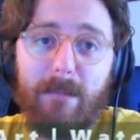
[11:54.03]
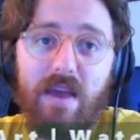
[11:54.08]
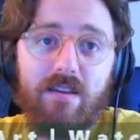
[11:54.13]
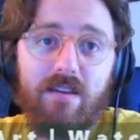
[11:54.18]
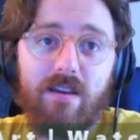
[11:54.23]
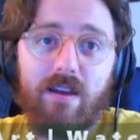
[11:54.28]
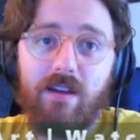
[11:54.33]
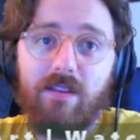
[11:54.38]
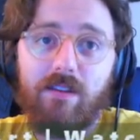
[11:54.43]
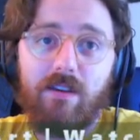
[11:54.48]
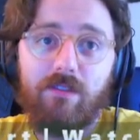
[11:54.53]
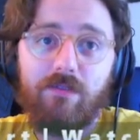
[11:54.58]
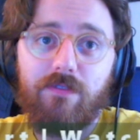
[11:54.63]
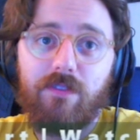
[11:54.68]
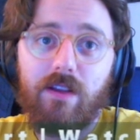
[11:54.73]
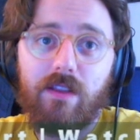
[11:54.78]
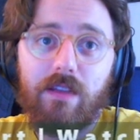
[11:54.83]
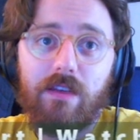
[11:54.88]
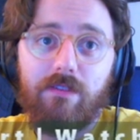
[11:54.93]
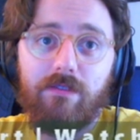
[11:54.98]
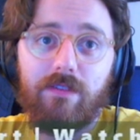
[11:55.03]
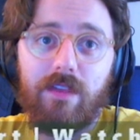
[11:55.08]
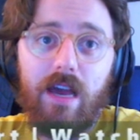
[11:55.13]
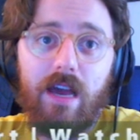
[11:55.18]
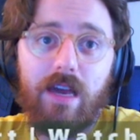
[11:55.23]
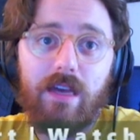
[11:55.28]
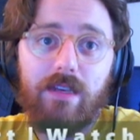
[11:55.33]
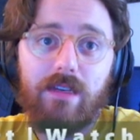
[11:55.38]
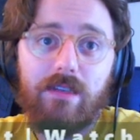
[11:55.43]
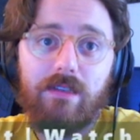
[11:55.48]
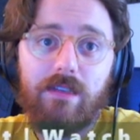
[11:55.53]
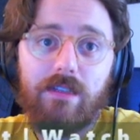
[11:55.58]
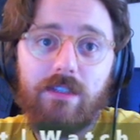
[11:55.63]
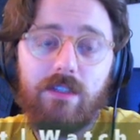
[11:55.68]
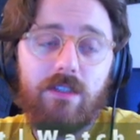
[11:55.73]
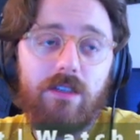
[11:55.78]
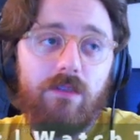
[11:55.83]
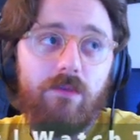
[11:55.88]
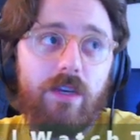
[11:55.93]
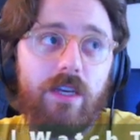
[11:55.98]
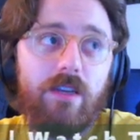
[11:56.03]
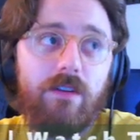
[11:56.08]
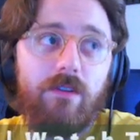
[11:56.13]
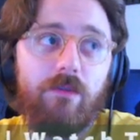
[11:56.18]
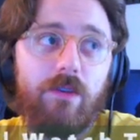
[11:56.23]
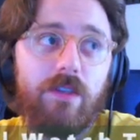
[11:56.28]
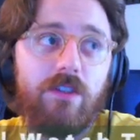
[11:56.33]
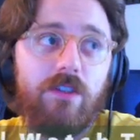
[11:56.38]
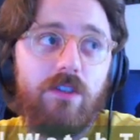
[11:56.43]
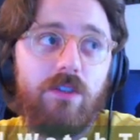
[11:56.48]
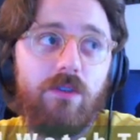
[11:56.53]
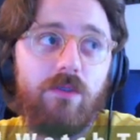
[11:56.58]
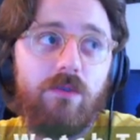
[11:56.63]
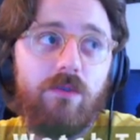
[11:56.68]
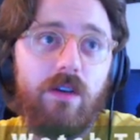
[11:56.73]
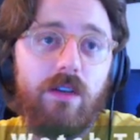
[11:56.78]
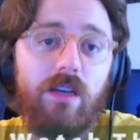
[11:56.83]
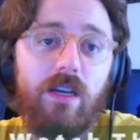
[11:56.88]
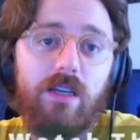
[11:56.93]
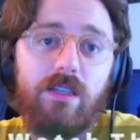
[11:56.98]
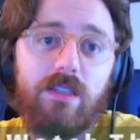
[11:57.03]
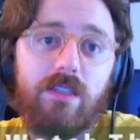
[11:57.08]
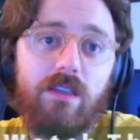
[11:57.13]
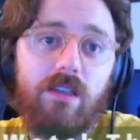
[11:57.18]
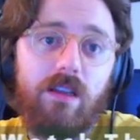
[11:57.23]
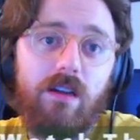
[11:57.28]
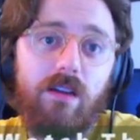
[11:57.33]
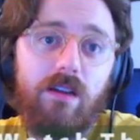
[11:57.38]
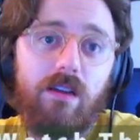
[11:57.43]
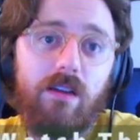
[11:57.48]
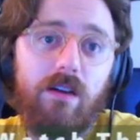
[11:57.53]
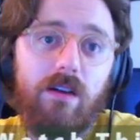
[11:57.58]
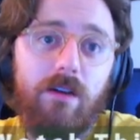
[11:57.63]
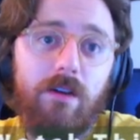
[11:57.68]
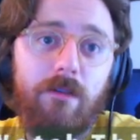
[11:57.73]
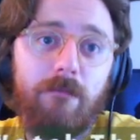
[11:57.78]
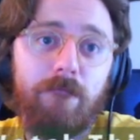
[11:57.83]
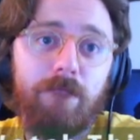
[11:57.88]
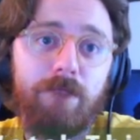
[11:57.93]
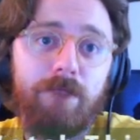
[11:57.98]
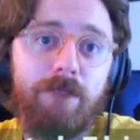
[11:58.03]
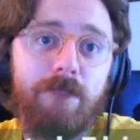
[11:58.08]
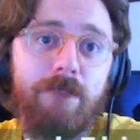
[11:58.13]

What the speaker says: I love that. Let's do a nice little